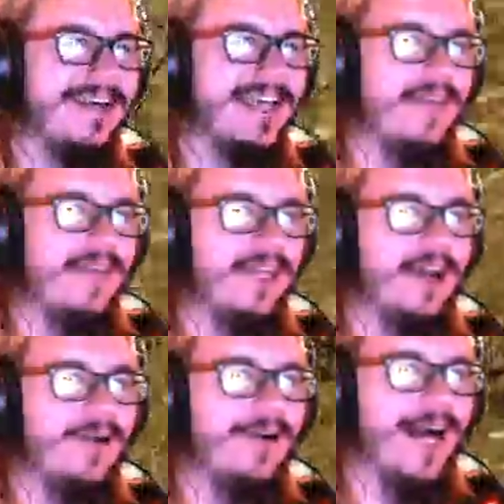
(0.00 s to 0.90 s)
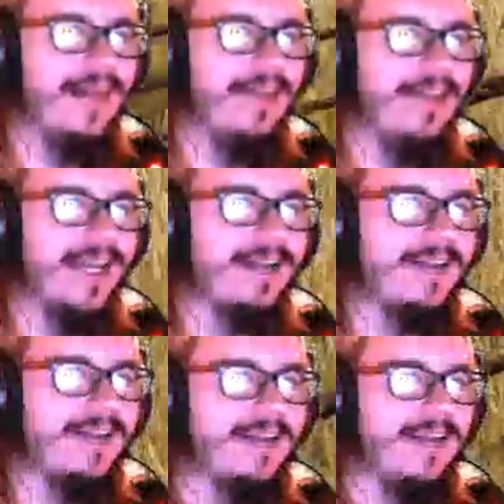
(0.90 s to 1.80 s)
Even though I
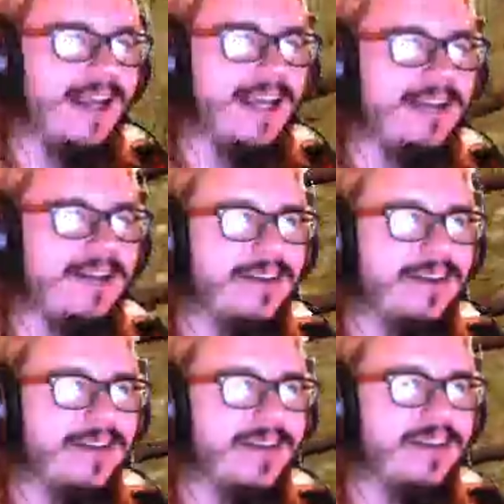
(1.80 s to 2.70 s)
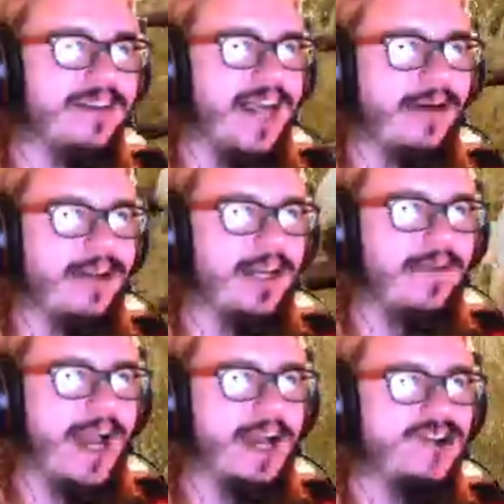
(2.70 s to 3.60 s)
think the Stadia service, now that
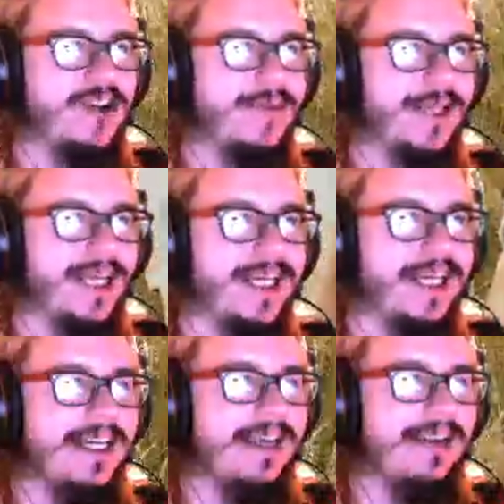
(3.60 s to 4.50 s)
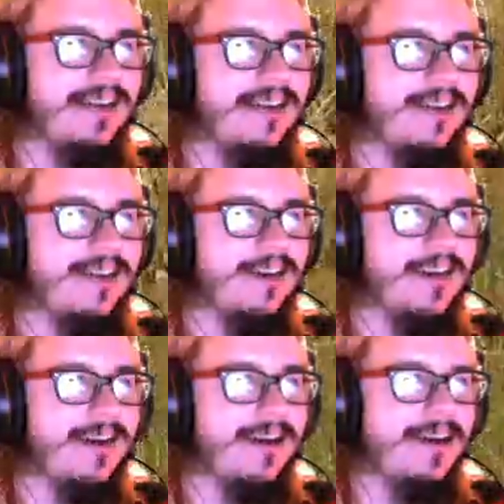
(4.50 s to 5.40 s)
I've actually played it, is
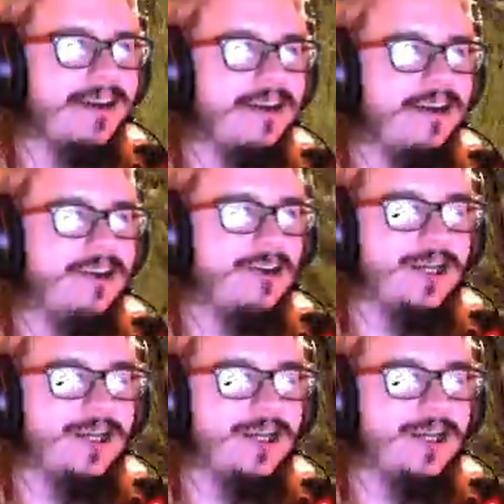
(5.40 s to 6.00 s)
good